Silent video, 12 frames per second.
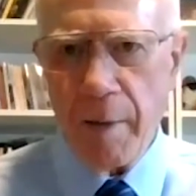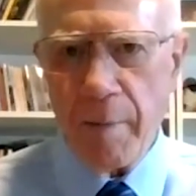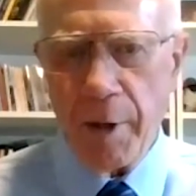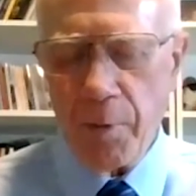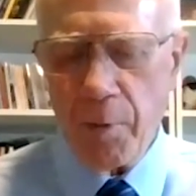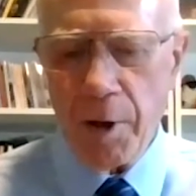
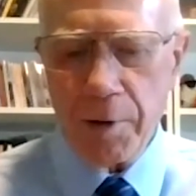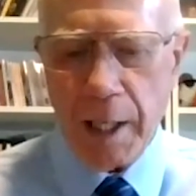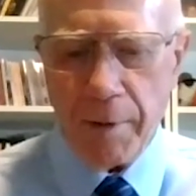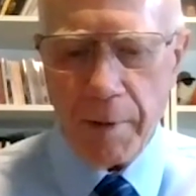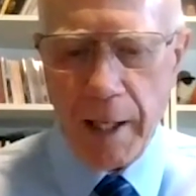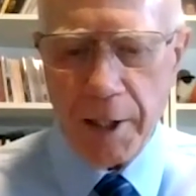But the world's
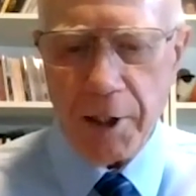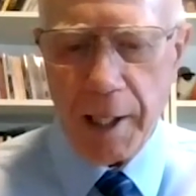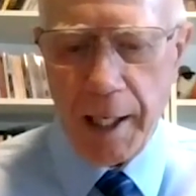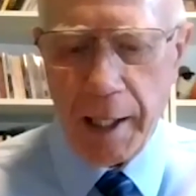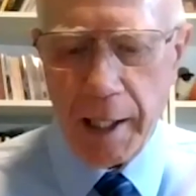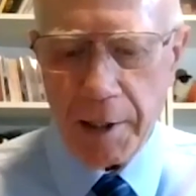out
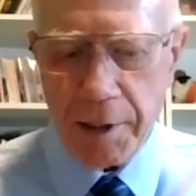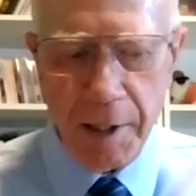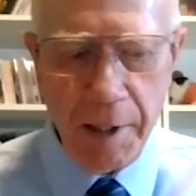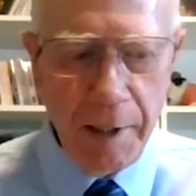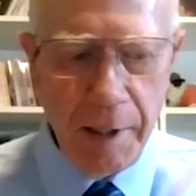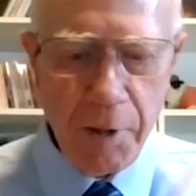educating us.
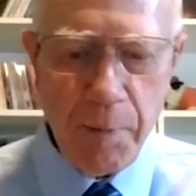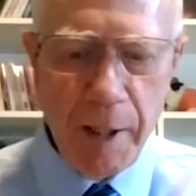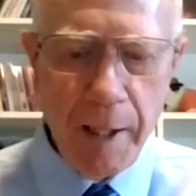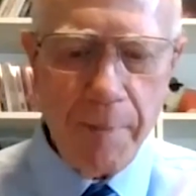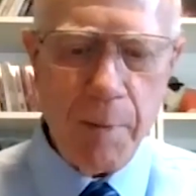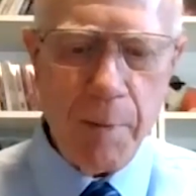And this
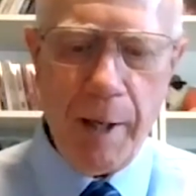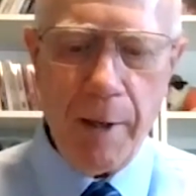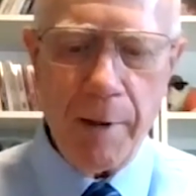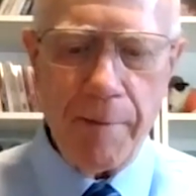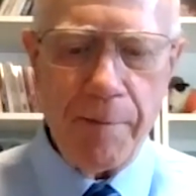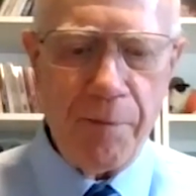becomes
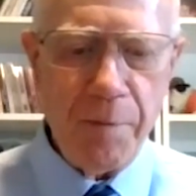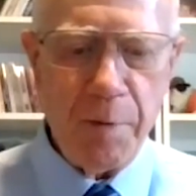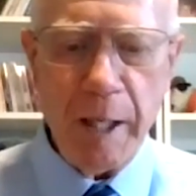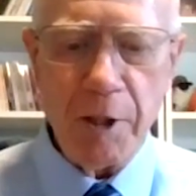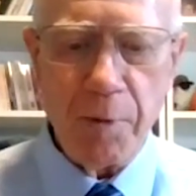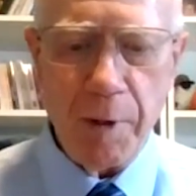apparent,
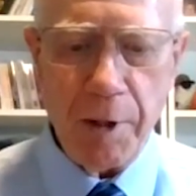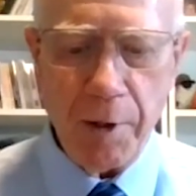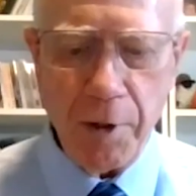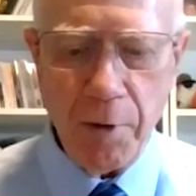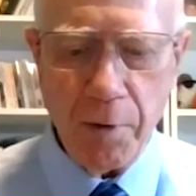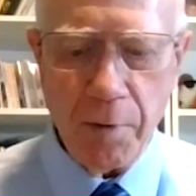especially with our
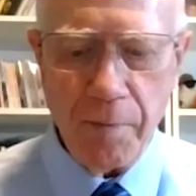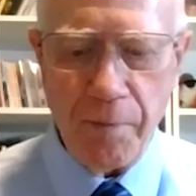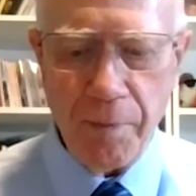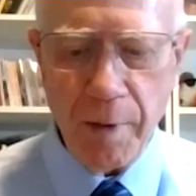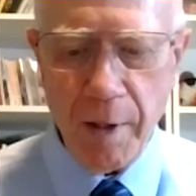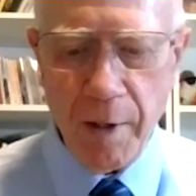youth,
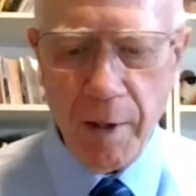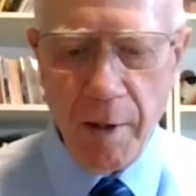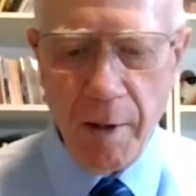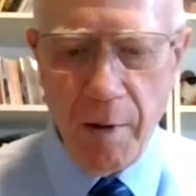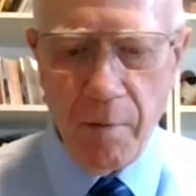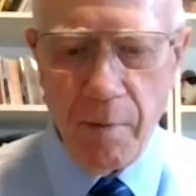
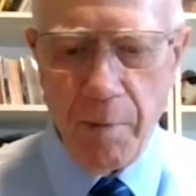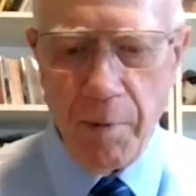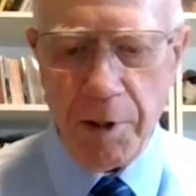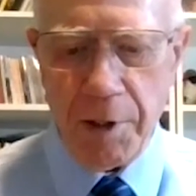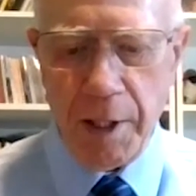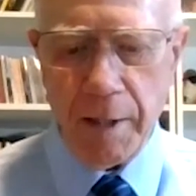when we
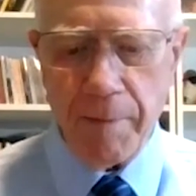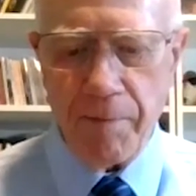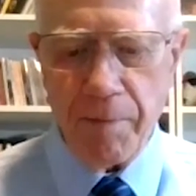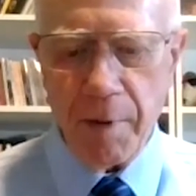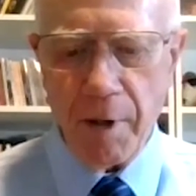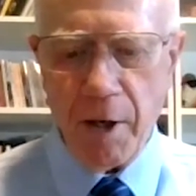see
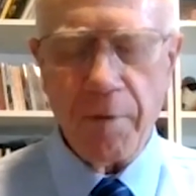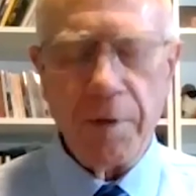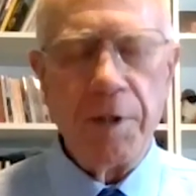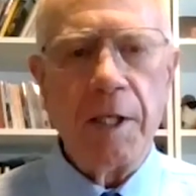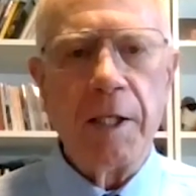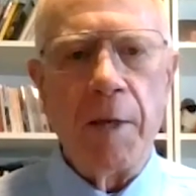over
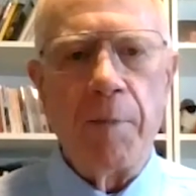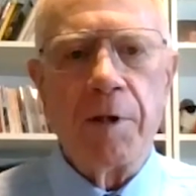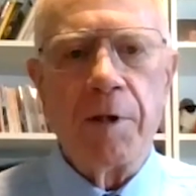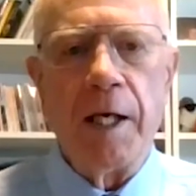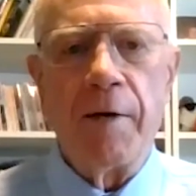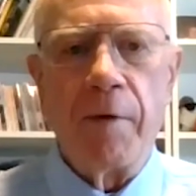
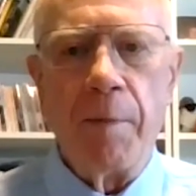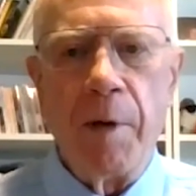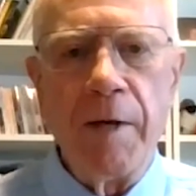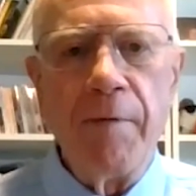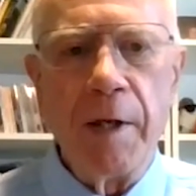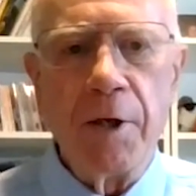60% of them
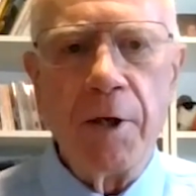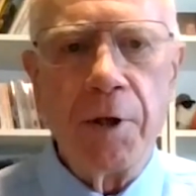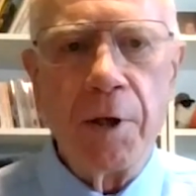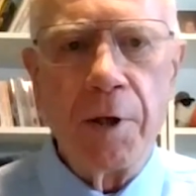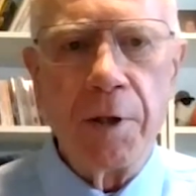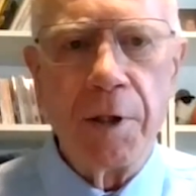leaving the
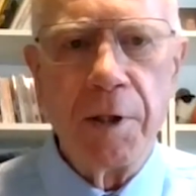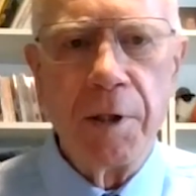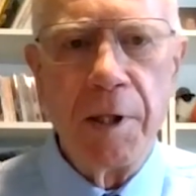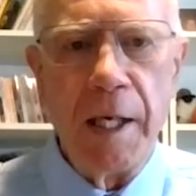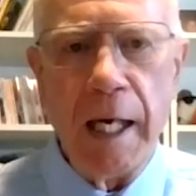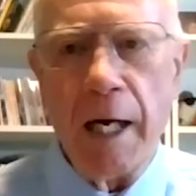church.
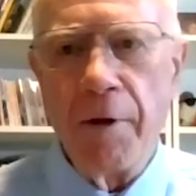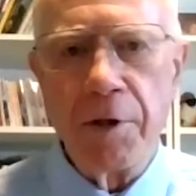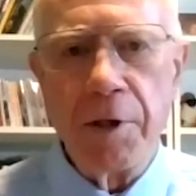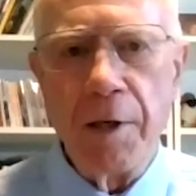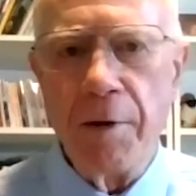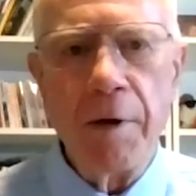Now they're
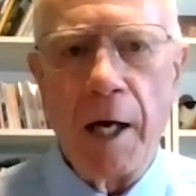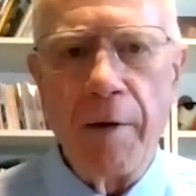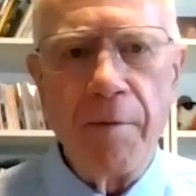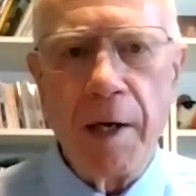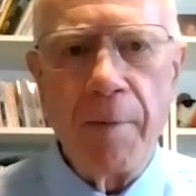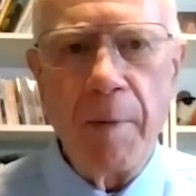saying they're not
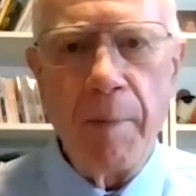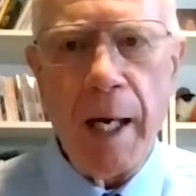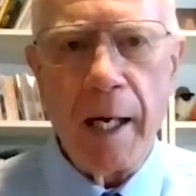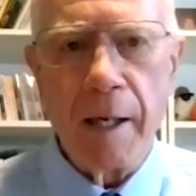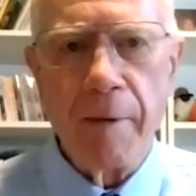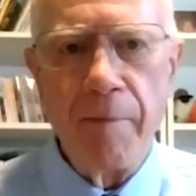even coming
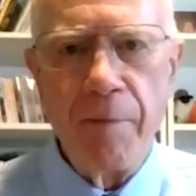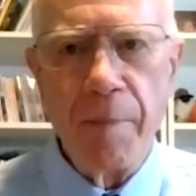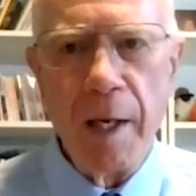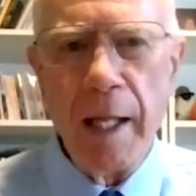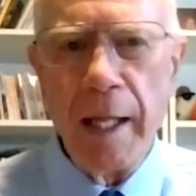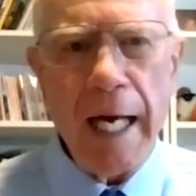back.
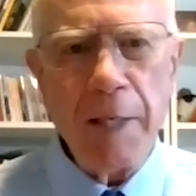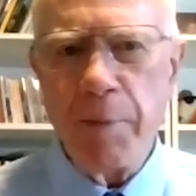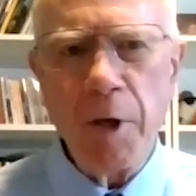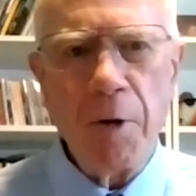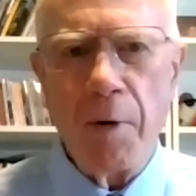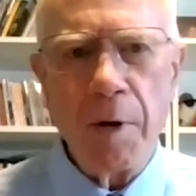That's
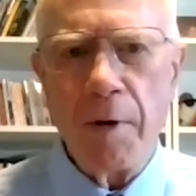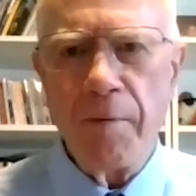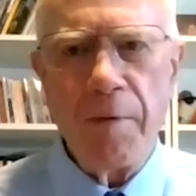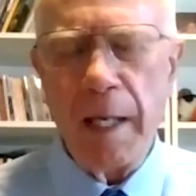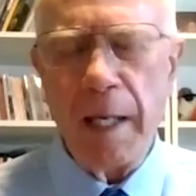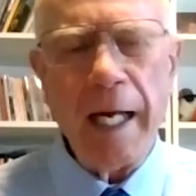been going on
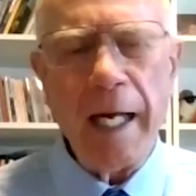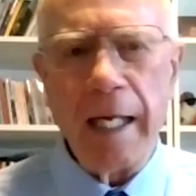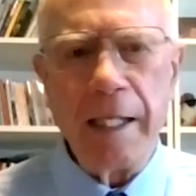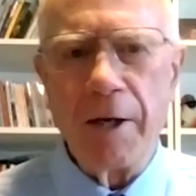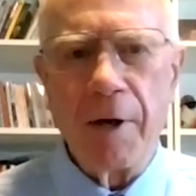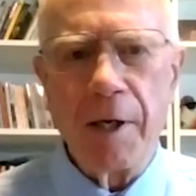for
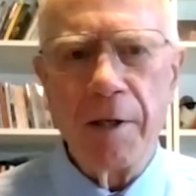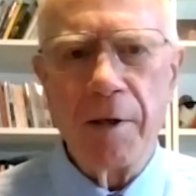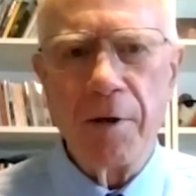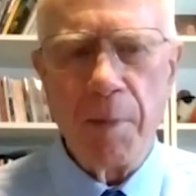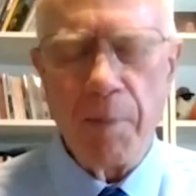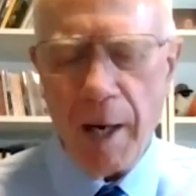decades here.
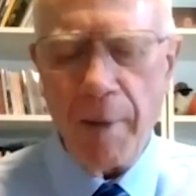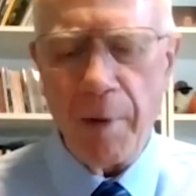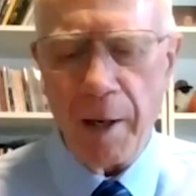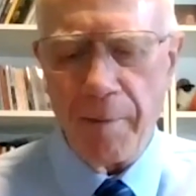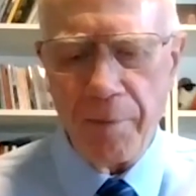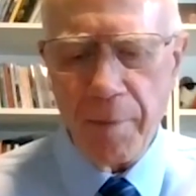There's a problem
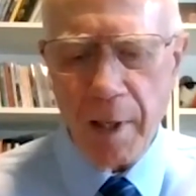there.